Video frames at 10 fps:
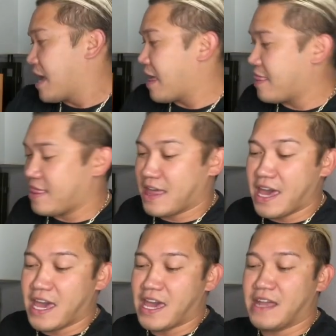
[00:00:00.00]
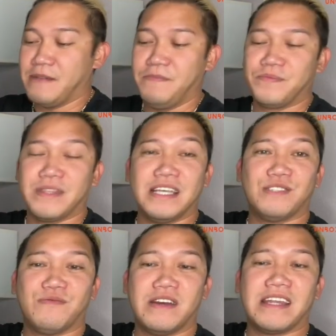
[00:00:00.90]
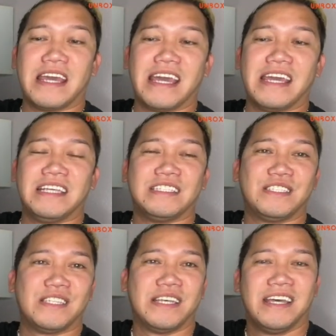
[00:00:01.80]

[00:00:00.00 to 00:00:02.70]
And then this one is